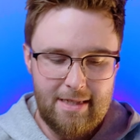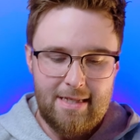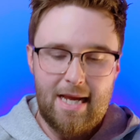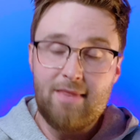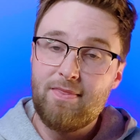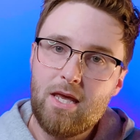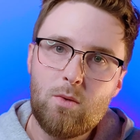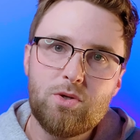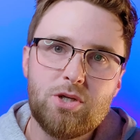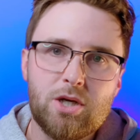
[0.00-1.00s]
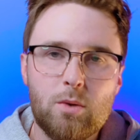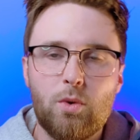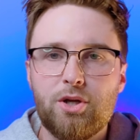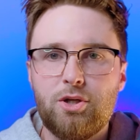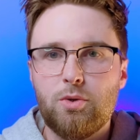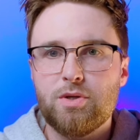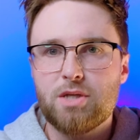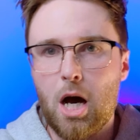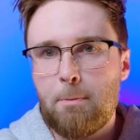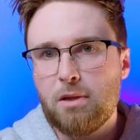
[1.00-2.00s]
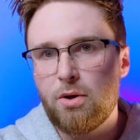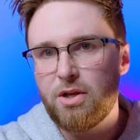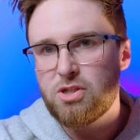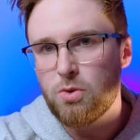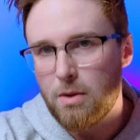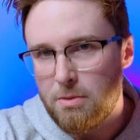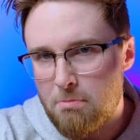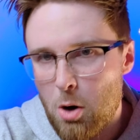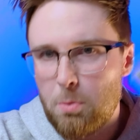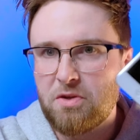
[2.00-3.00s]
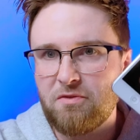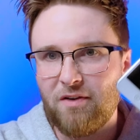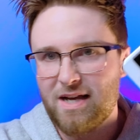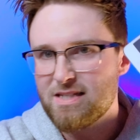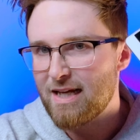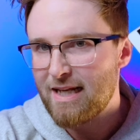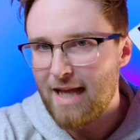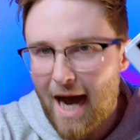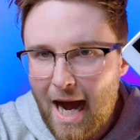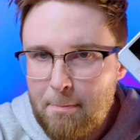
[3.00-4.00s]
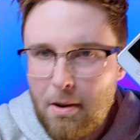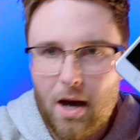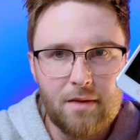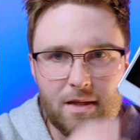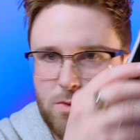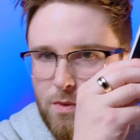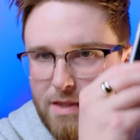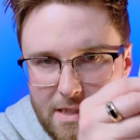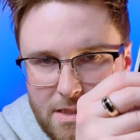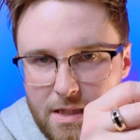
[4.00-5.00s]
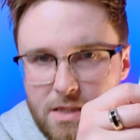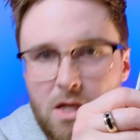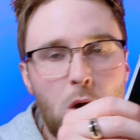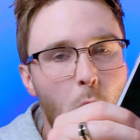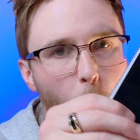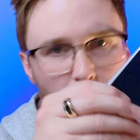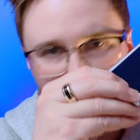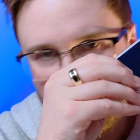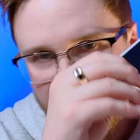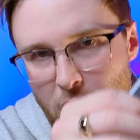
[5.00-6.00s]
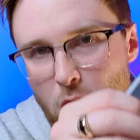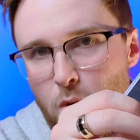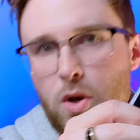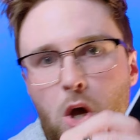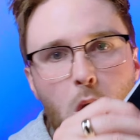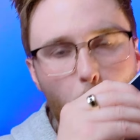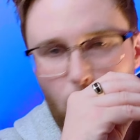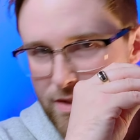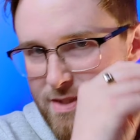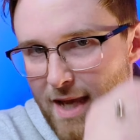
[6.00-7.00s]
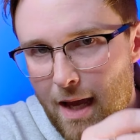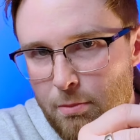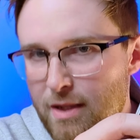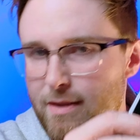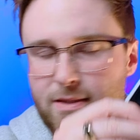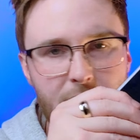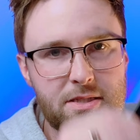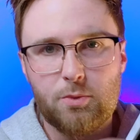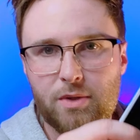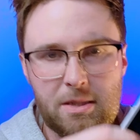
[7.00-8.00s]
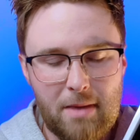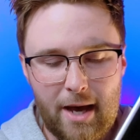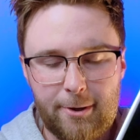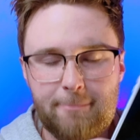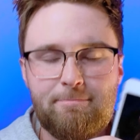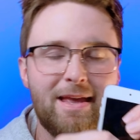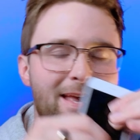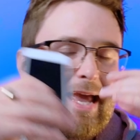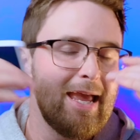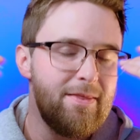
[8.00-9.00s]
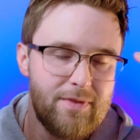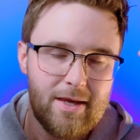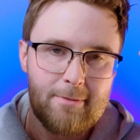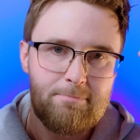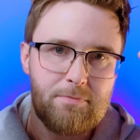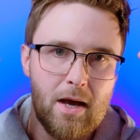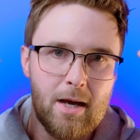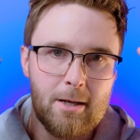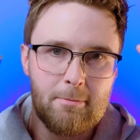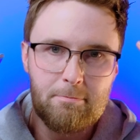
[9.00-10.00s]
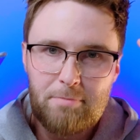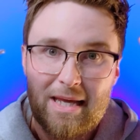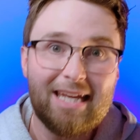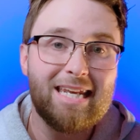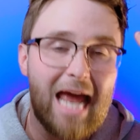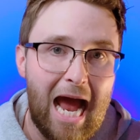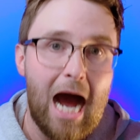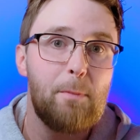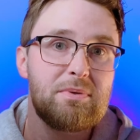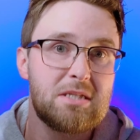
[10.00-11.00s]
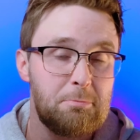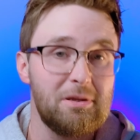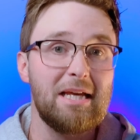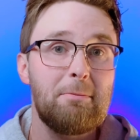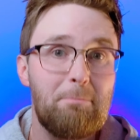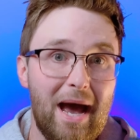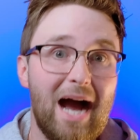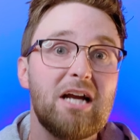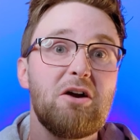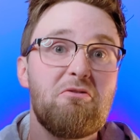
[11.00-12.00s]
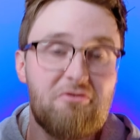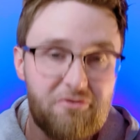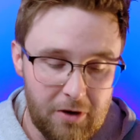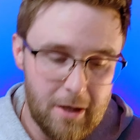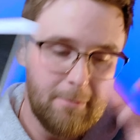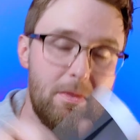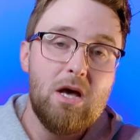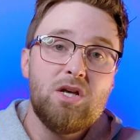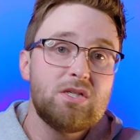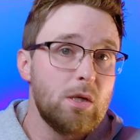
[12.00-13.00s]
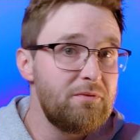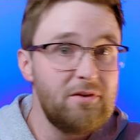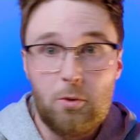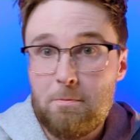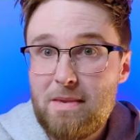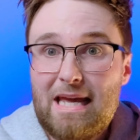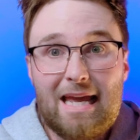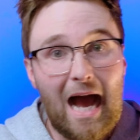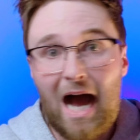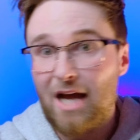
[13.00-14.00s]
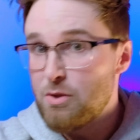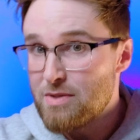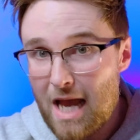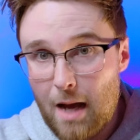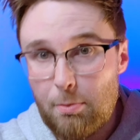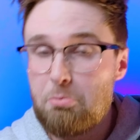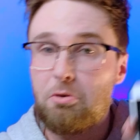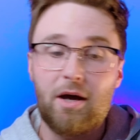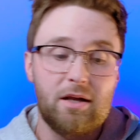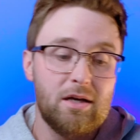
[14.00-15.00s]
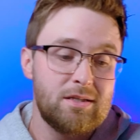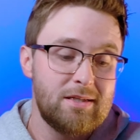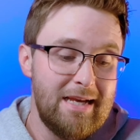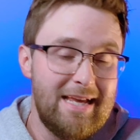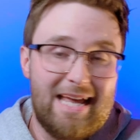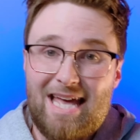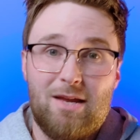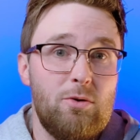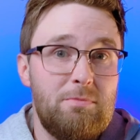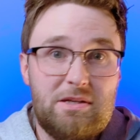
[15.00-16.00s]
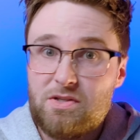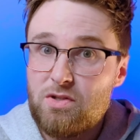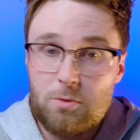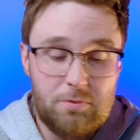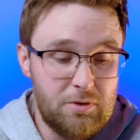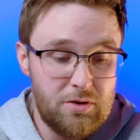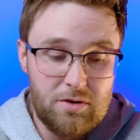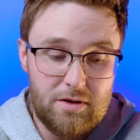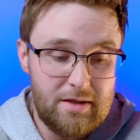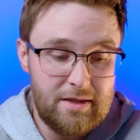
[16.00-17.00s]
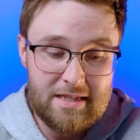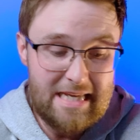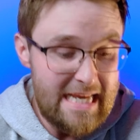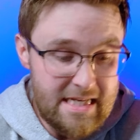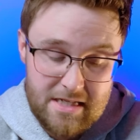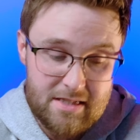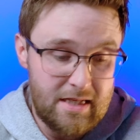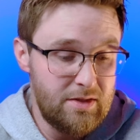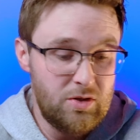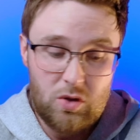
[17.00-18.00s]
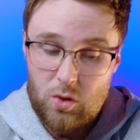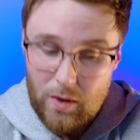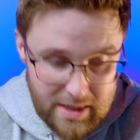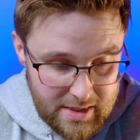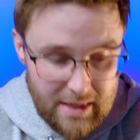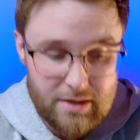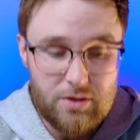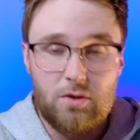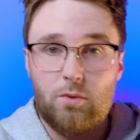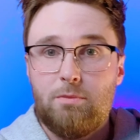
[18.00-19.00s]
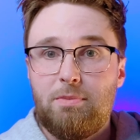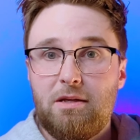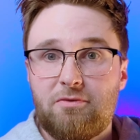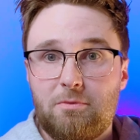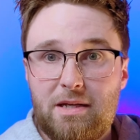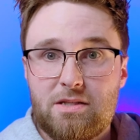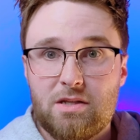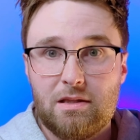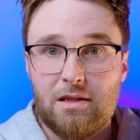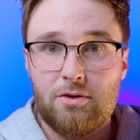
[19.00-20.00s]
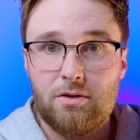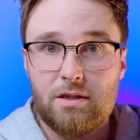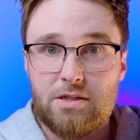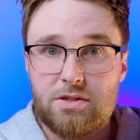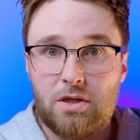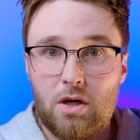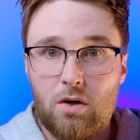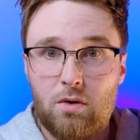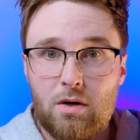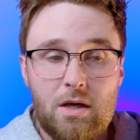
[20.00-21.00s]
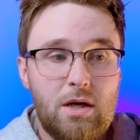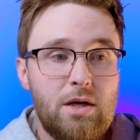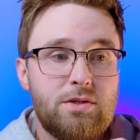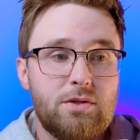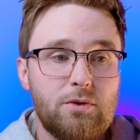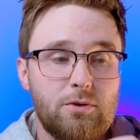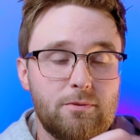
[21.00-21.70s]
And then what you're gonna wanna do is upload it to a mobile device like an iPod, that's what this is, or your phone, or a tablet, doesn't really matter. And then pick an app to play back from. So if it were me, I use Apple products, and it would be the easiest thing to do, quickest thing to do would be for me to literally just go to